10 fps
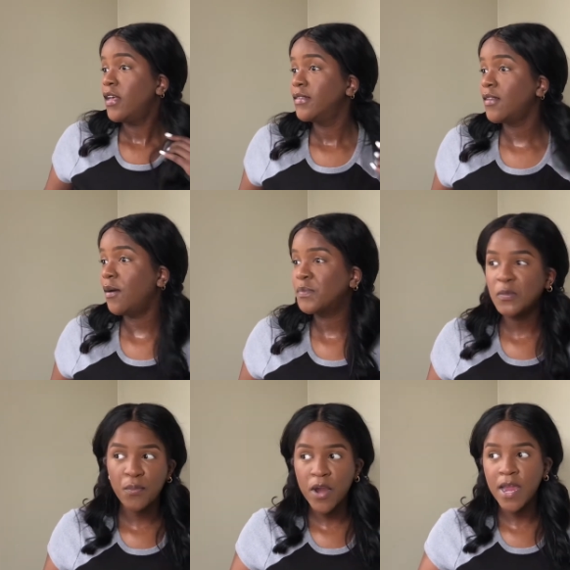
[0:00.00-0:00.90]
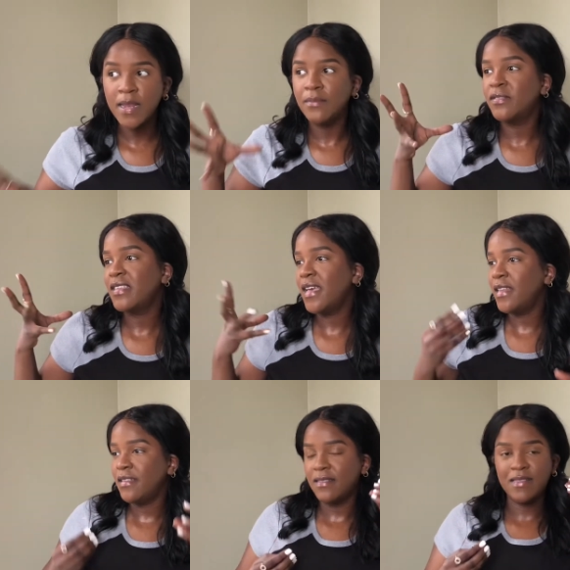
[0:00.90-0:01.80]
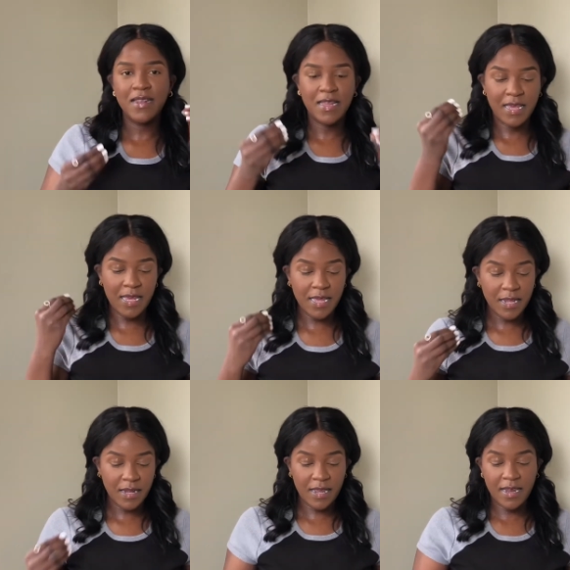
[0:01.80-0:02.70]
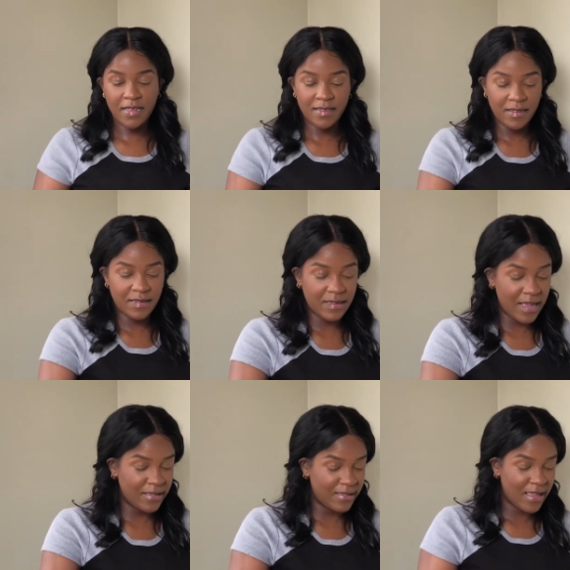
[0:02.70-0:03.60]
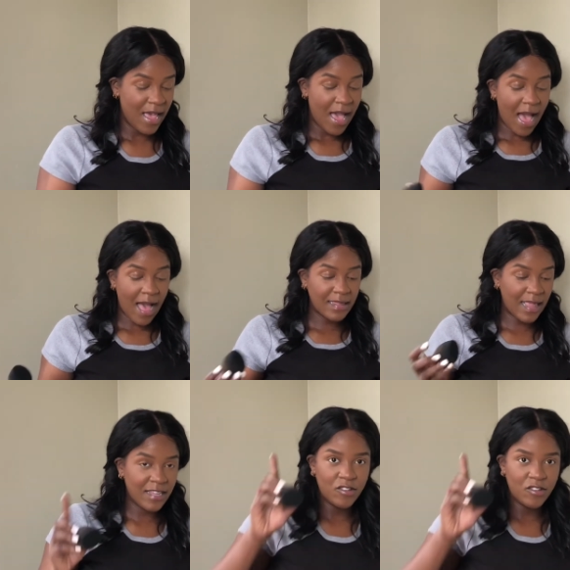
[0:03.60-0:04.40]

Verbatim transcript: So I'm sprayed, I'm set, it's setting in, and as it sets, I like